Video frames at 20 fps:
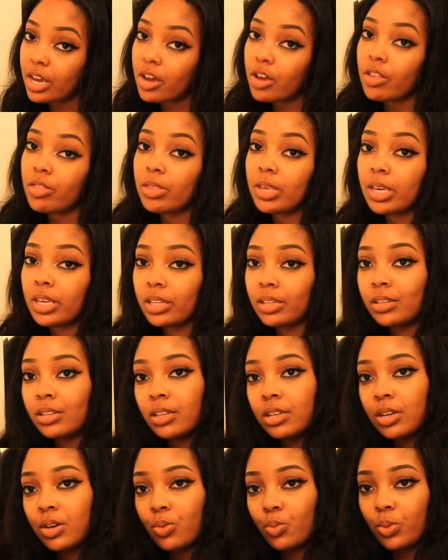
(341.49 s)
And then
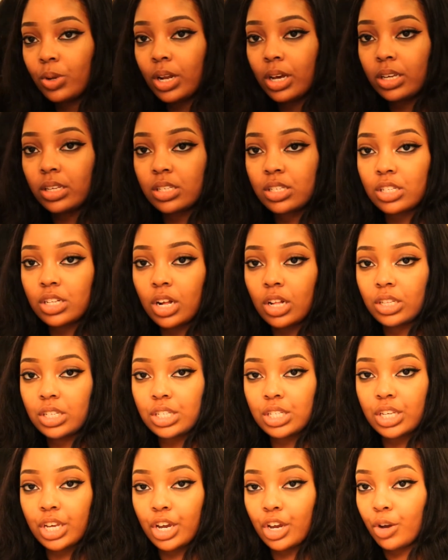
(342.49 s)
when I install this
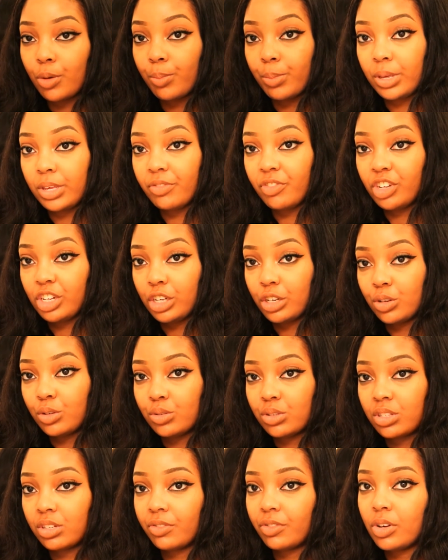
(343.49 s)
hair, will be
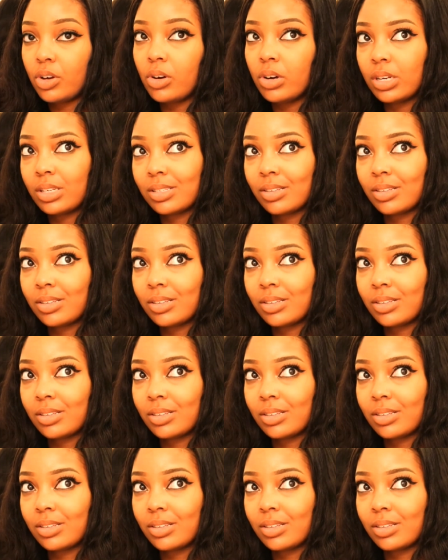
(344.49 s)
videos, of course,